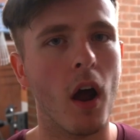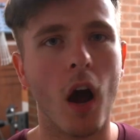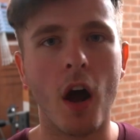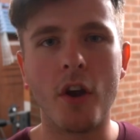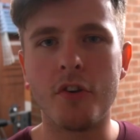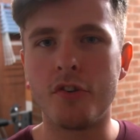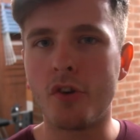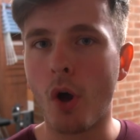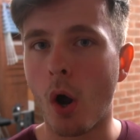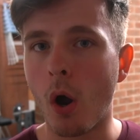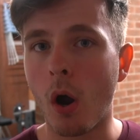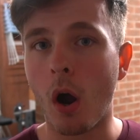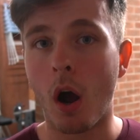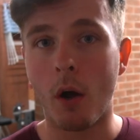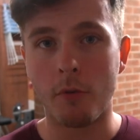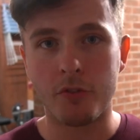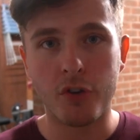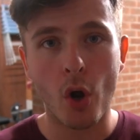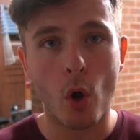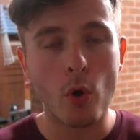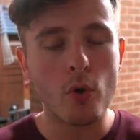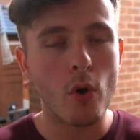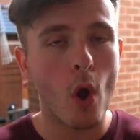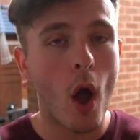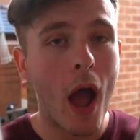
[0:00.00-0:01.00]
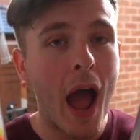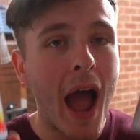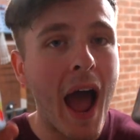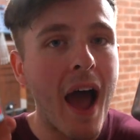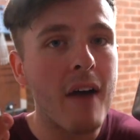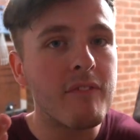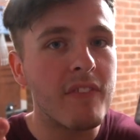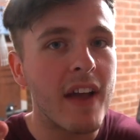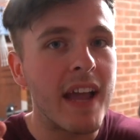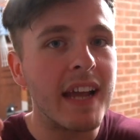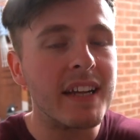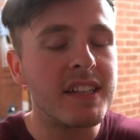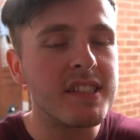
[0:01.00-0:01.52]
I don't
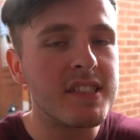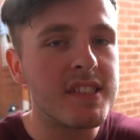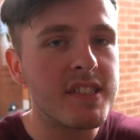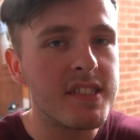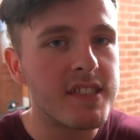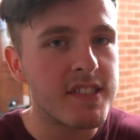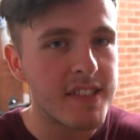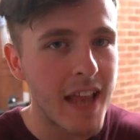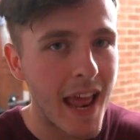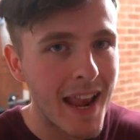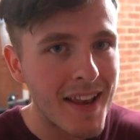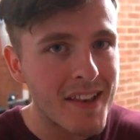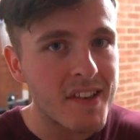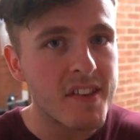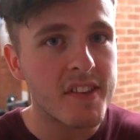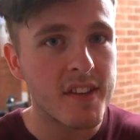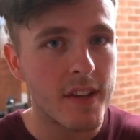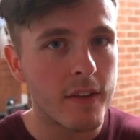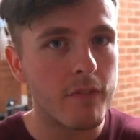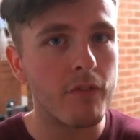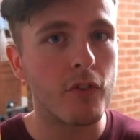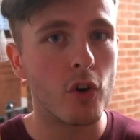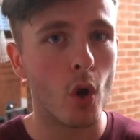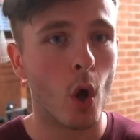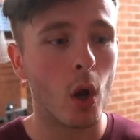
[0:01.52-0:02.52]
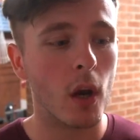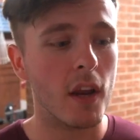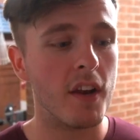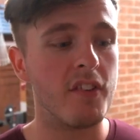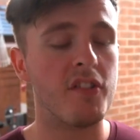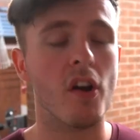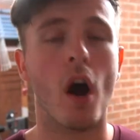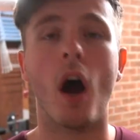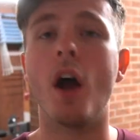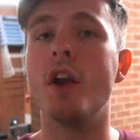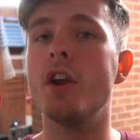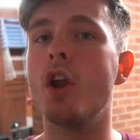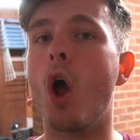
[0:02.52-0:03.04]
have extensive knowledge.
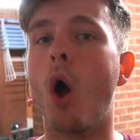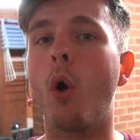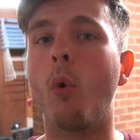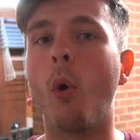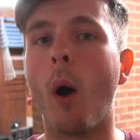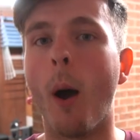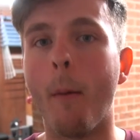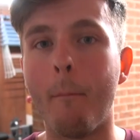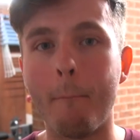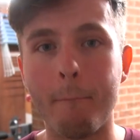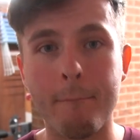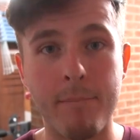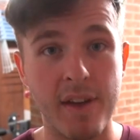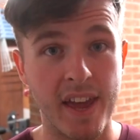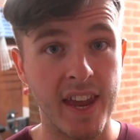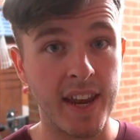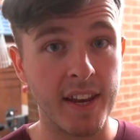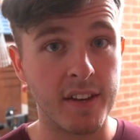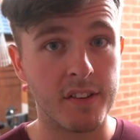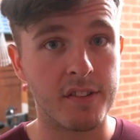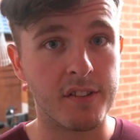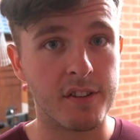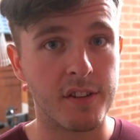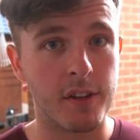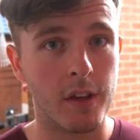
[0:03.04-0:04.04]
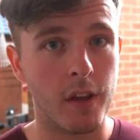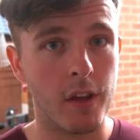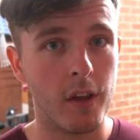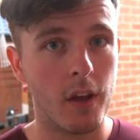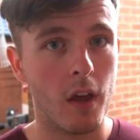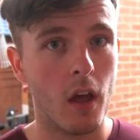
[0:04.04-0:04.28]
I know a bit.